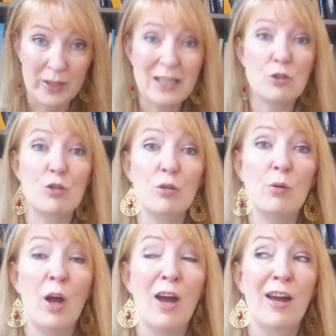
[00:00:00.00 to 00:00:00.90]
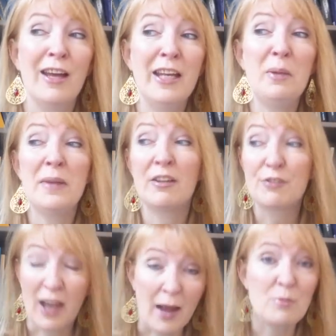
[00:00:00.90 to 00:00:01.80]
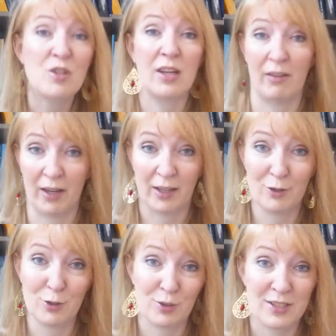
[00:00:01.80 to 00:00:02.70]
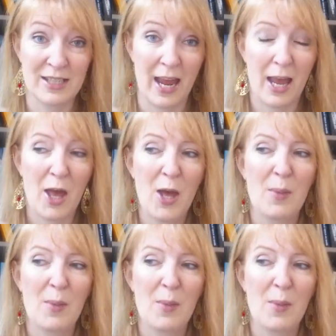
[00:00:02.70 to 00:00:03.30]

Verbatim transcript: We need to do a little bit of time sharing, you could say.